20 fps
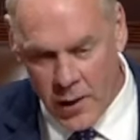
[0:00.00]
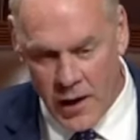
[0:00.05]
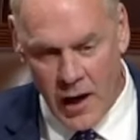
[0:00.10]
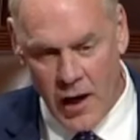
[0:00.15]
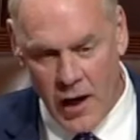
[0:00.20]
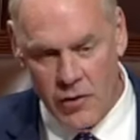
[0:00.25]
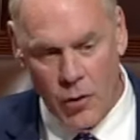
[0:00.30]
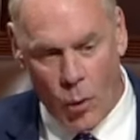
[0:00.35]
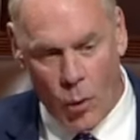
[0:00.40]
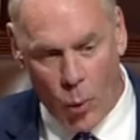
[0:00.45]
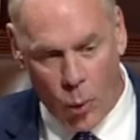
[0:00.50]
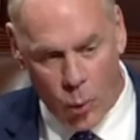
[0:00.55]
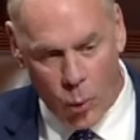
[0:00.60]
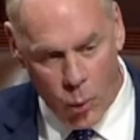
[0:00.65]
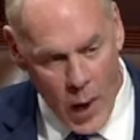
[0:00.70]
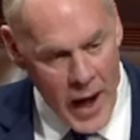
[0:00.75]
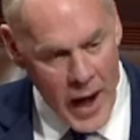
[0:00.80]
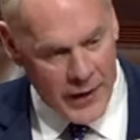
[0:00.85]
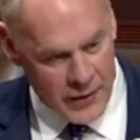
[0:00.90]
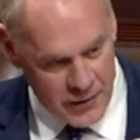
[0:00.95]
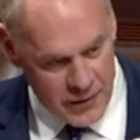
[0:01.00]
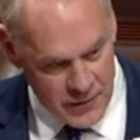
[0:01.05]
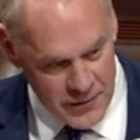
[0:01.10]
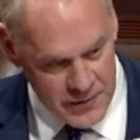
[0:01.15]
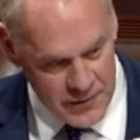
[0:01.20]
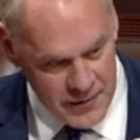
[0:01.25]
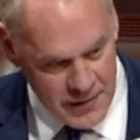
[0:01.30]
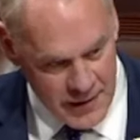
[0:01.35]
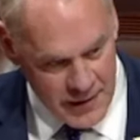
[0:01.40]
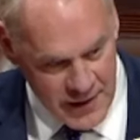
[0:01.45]
We had the
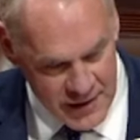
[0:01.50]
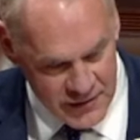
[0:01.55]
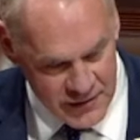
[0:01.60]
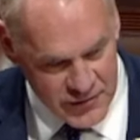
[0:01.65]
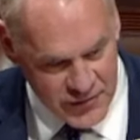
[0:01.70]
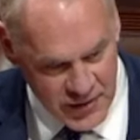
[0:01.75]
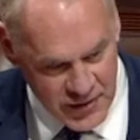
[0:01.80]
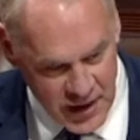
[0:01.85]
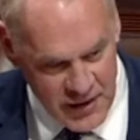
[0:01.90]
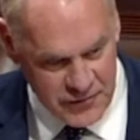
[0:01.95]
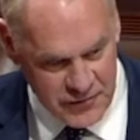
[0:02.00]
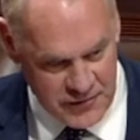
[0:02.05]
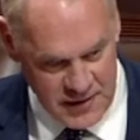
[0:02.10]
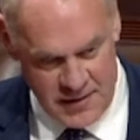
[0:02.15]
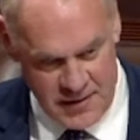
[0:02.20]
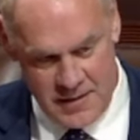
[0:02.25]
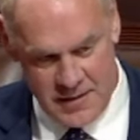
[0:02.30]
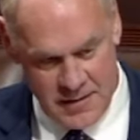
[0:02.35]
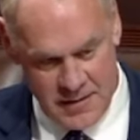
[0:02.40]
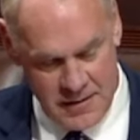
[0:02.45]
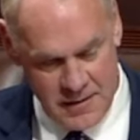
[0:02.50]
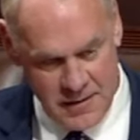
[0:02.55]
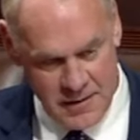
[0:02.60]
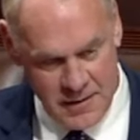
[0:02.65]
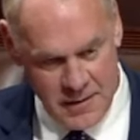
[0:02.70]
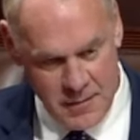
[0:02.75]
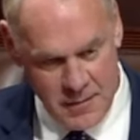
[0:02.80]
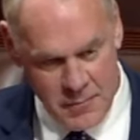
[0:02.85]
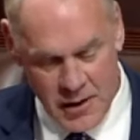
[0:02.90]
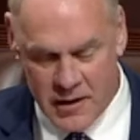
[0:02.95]
record in safety
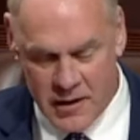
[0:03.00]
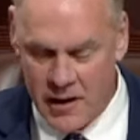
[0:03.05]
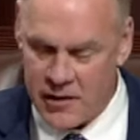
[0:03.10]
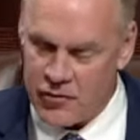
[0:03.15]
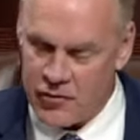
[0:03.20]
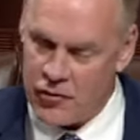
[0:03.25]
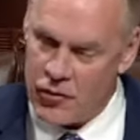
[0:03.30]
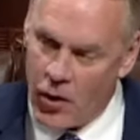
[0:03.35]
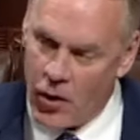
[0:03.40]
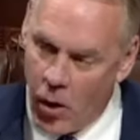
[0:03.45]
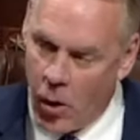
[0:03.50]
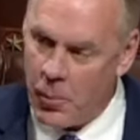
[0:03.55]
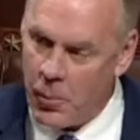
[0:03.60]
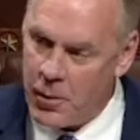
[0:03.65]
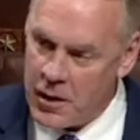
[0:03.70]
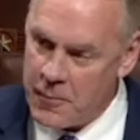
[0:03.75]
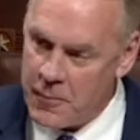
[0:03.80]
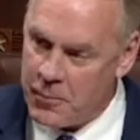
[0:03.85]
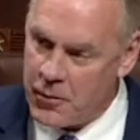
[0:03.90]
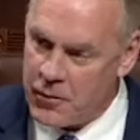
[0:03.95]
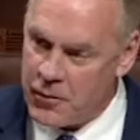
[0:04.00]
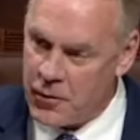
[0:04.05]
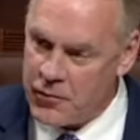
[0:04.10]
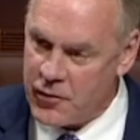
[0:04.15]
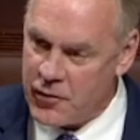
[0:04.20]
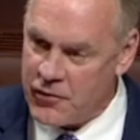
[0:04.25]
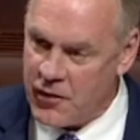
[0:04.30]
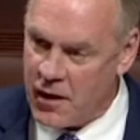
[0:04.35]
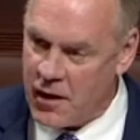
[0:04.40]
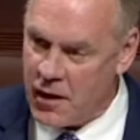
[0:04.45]
because nobody
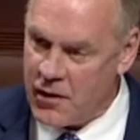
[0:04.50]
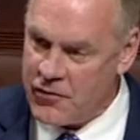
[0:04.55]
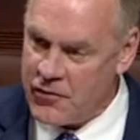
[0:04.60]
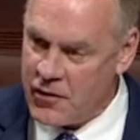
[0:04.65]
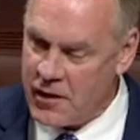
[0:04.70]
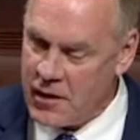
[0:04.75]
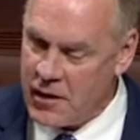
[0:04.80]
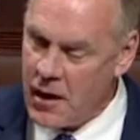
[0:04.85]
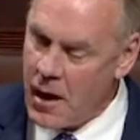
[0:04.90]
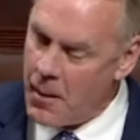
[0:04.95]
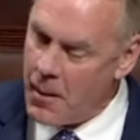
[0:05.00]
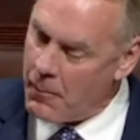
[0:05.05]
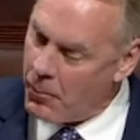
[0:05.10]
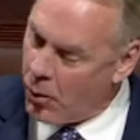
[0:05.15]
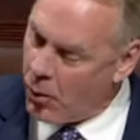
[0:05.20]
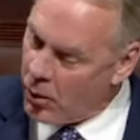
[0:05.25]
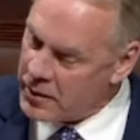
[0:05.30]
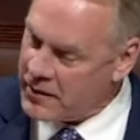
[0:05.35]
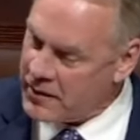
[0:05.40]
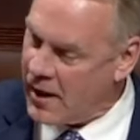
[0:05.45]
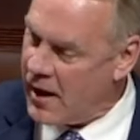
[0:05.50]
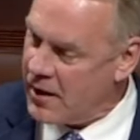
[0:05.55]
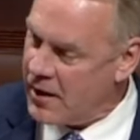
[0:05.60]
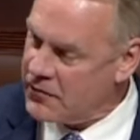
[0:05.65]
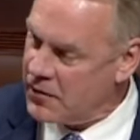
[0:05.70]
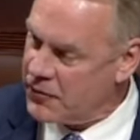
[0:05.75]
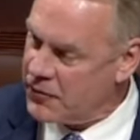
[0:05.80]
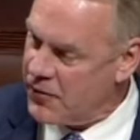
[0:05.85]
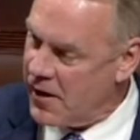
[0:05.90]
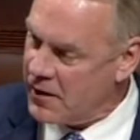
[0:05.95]
produces energy more
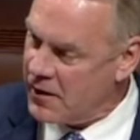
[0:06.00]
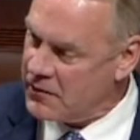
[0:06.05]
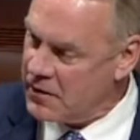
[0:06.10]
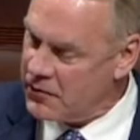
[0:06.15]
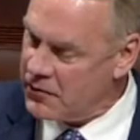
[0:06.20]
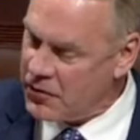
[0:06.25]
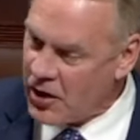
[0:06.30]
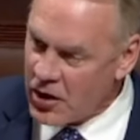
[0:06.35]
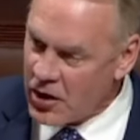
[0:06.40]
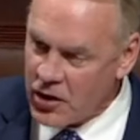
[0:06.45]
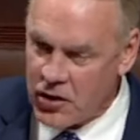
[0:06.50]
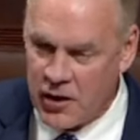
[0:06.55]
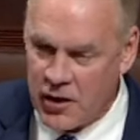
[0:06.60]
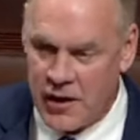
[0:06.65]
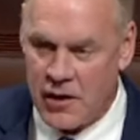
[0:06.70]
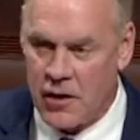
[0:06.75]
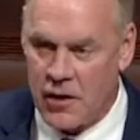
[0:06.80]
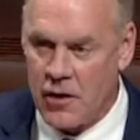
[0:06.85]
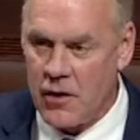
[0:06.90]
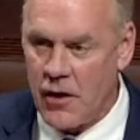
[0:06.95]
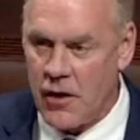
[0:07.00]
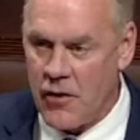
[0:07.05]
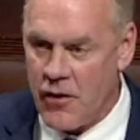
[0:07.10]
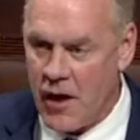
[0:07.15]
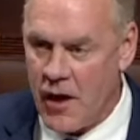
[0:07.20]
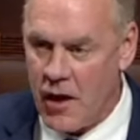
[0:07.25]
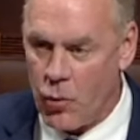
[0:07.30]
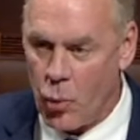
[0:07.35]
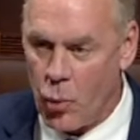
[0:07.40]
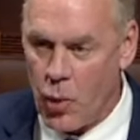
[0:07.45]
cost effective, cleaner
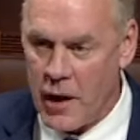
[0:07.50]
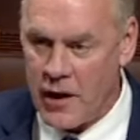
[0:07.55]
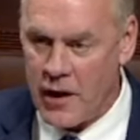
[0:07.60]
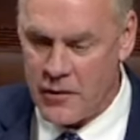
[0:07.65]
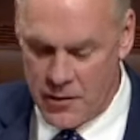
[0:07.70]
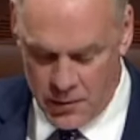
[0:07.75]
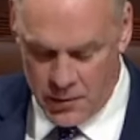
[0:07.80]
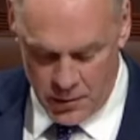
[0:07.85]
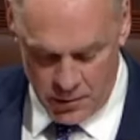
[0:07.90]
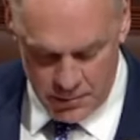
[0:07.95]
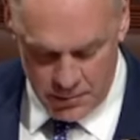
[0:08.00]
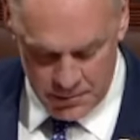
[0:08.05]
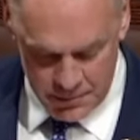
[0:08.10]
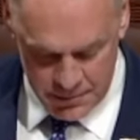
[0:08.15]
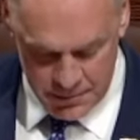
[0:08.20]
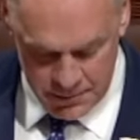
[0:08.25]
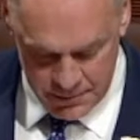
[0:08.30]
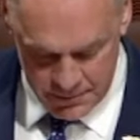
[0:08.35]
than we do.